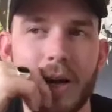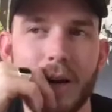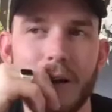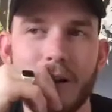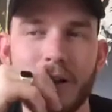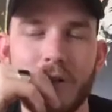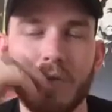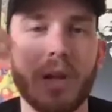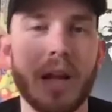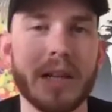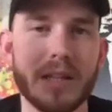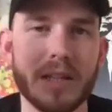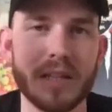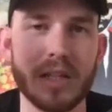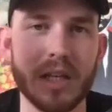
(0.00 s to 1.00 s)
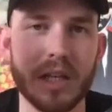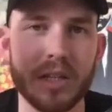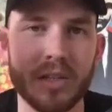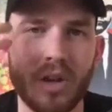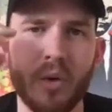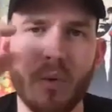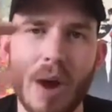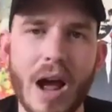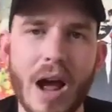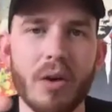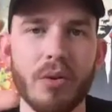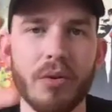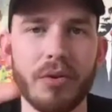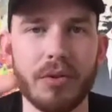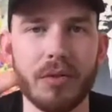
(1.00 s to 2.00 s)
you like to teach
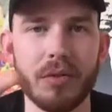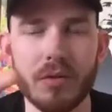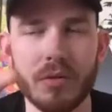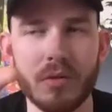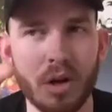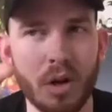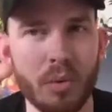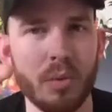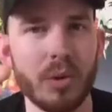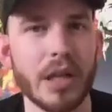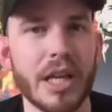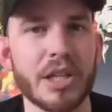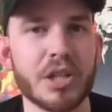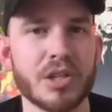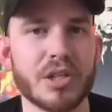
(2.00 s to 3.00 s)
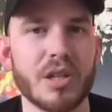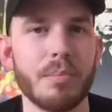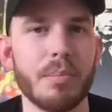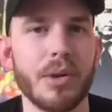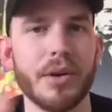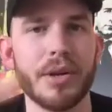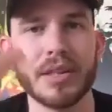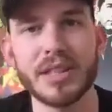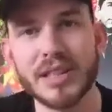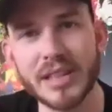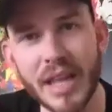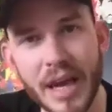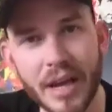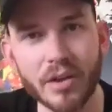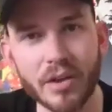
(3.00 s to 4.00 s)
around, relationship building,
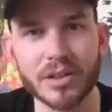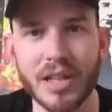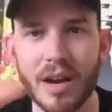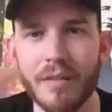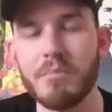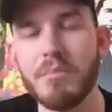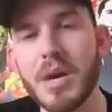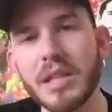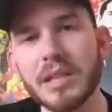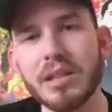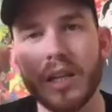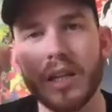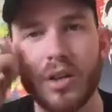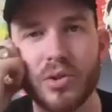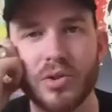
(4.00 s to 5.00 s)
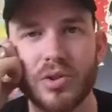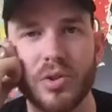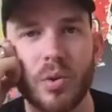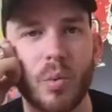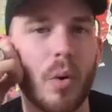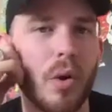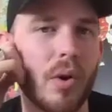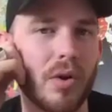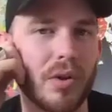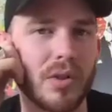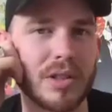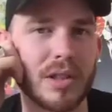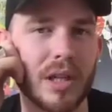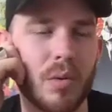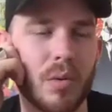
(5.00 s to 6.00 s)
sales, kind of mixing those two
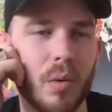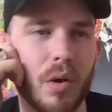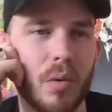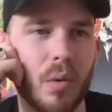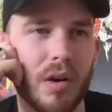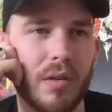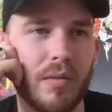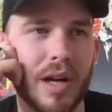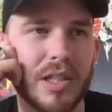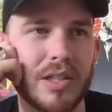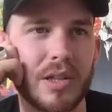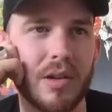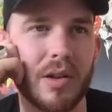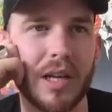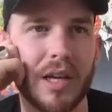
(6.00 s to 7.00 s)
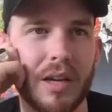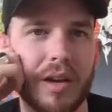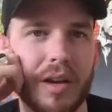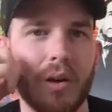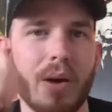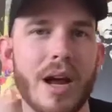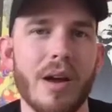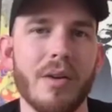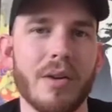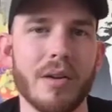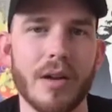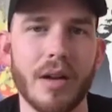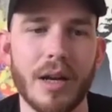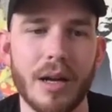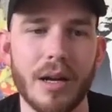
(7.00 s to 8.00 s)
worlds? Like what advice do you like giving around,
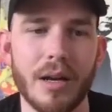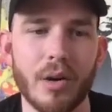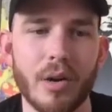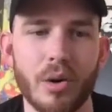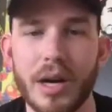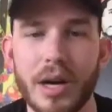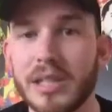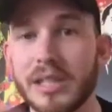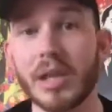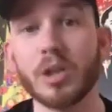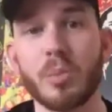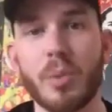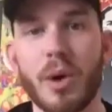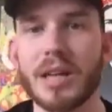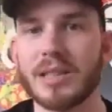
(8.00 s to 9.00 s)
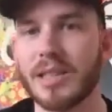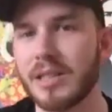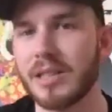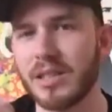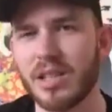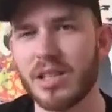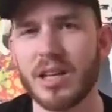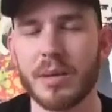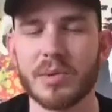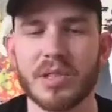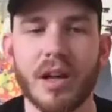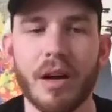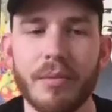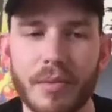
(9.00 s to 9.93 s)
creating sales processes, that type of stuff?